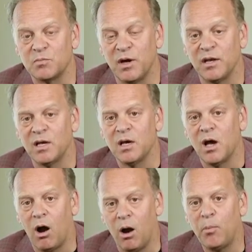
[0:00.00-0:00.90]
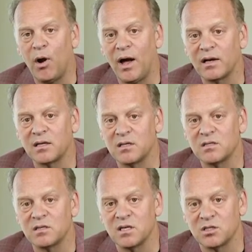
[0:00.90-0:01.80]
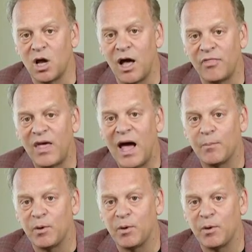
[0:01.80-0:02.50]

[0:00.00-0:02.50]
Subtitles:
but our product is not that.